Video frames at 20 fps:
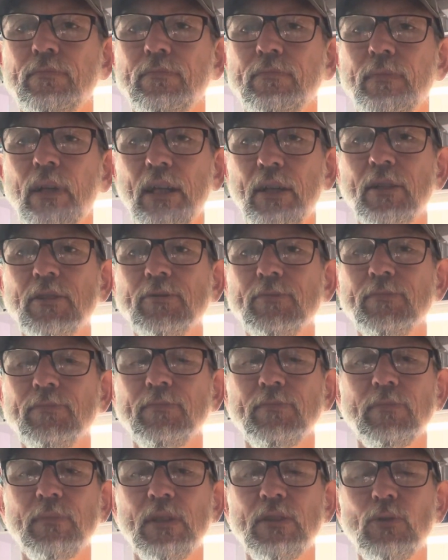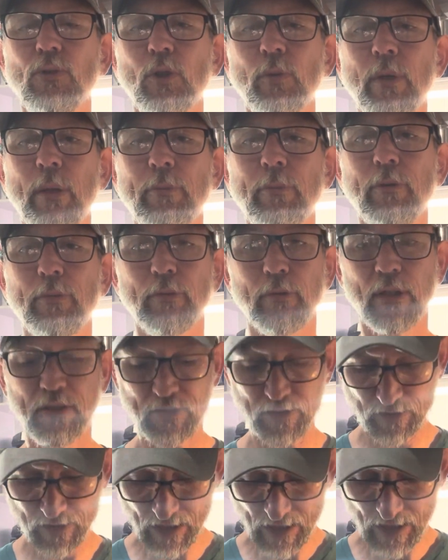Hey guys, let's talk about preparation.